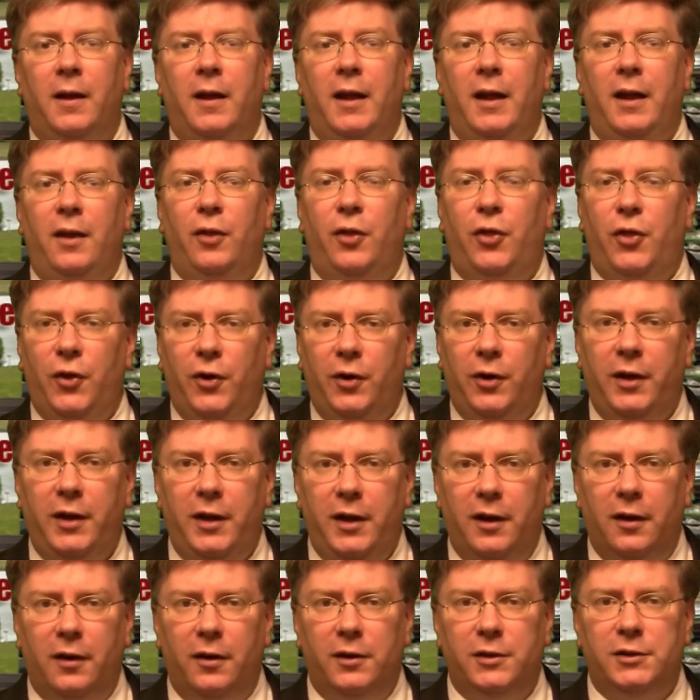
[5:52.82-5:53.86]
In 30
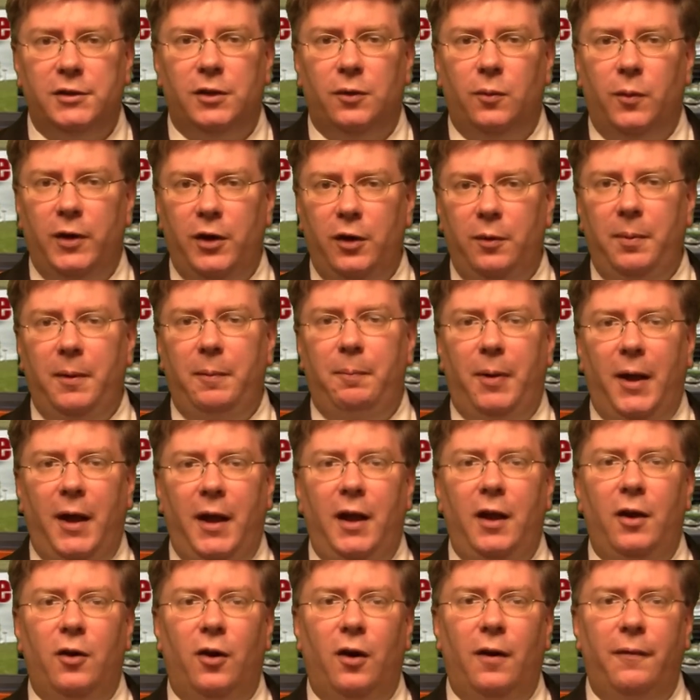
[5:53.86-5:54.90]
years, when you'd be
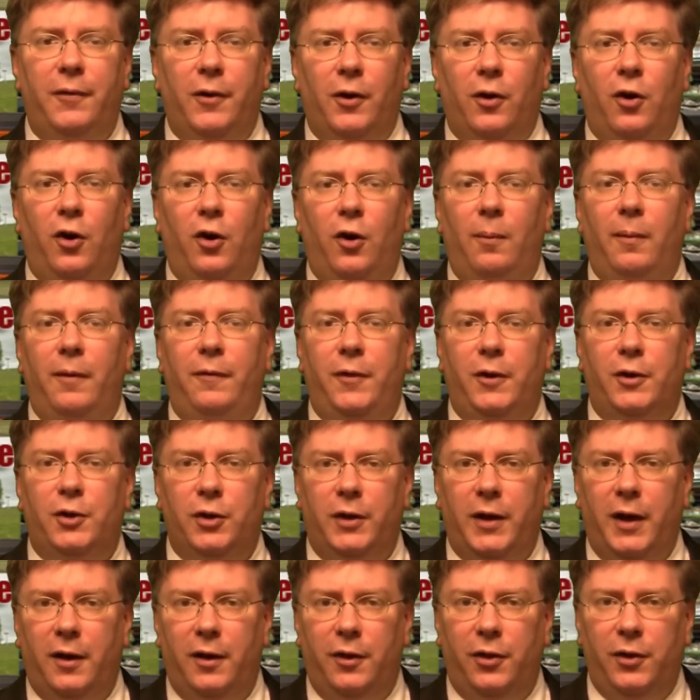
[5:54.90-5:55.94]
paying off your home if you
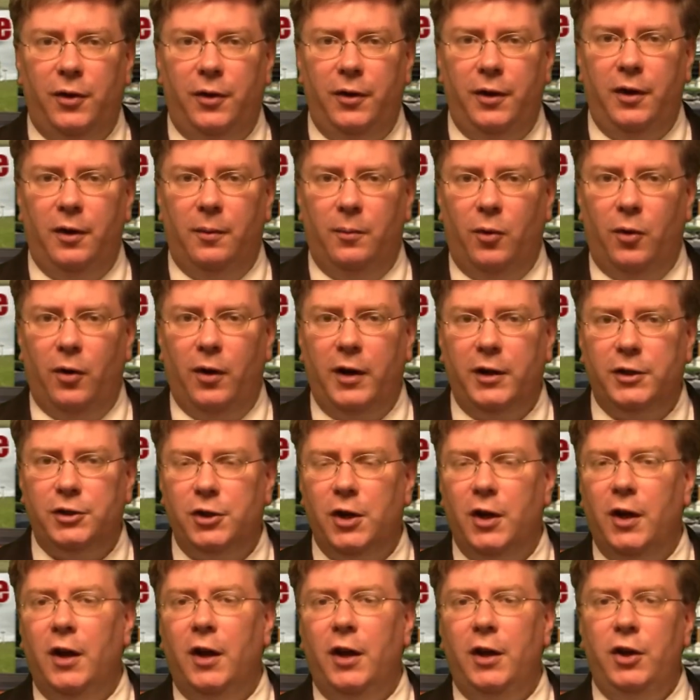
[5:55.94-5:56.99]
took out a 30 year
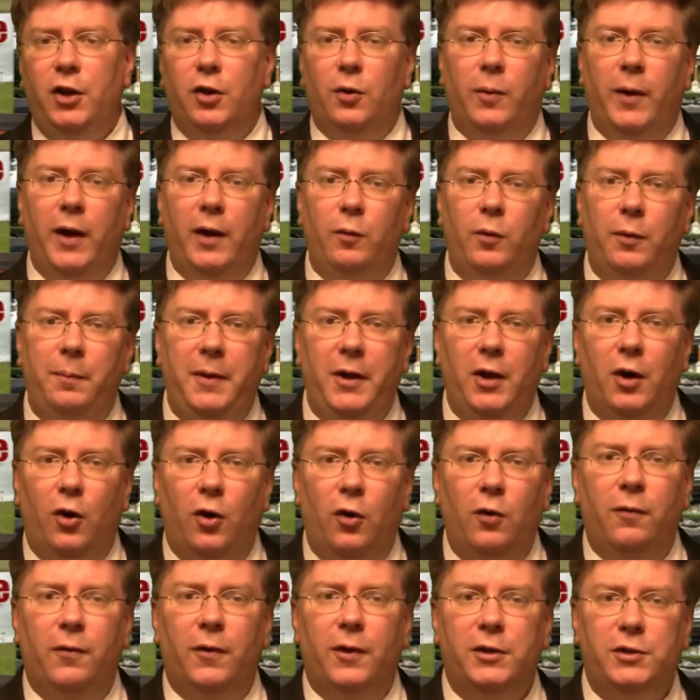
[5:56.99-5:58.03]
mortgage, your rent would be
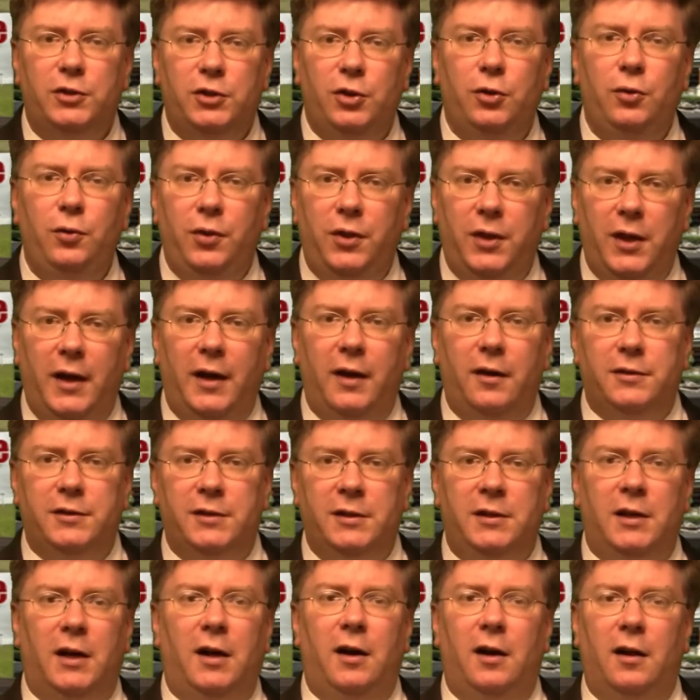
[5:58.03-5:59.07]
over
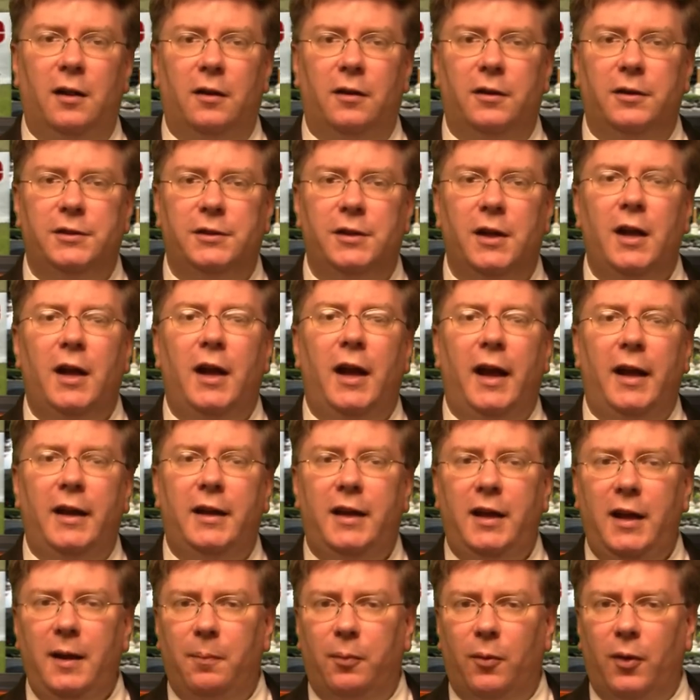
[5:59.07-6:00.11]
$2,000 and
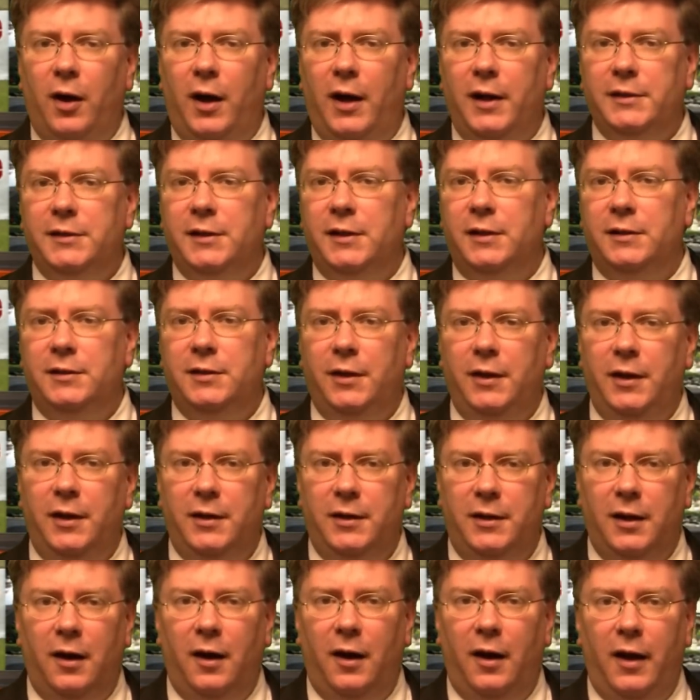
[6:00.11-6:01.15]
keep rising until you
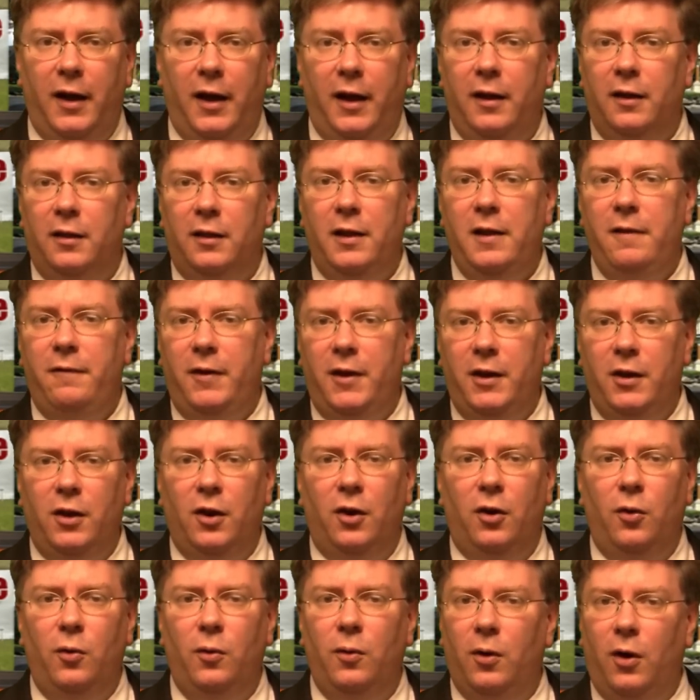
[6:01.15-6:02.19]
die, leaving
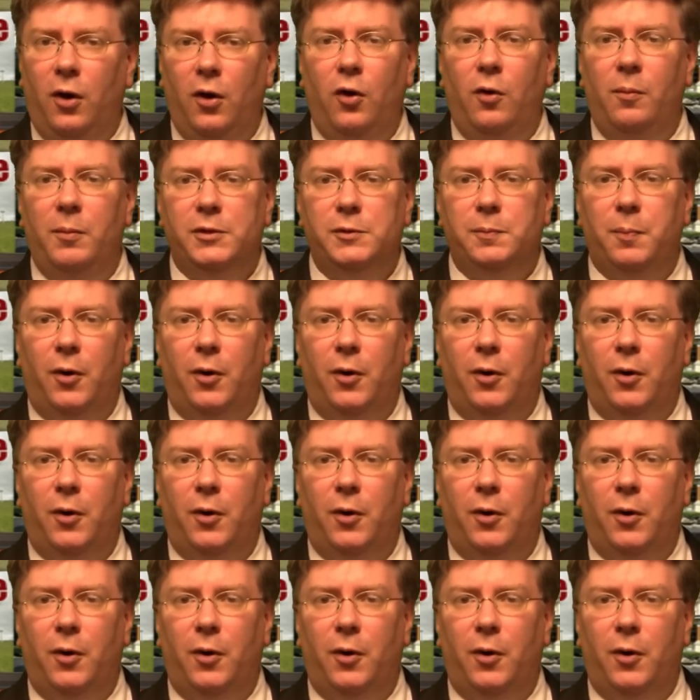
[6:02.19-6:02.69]
no home as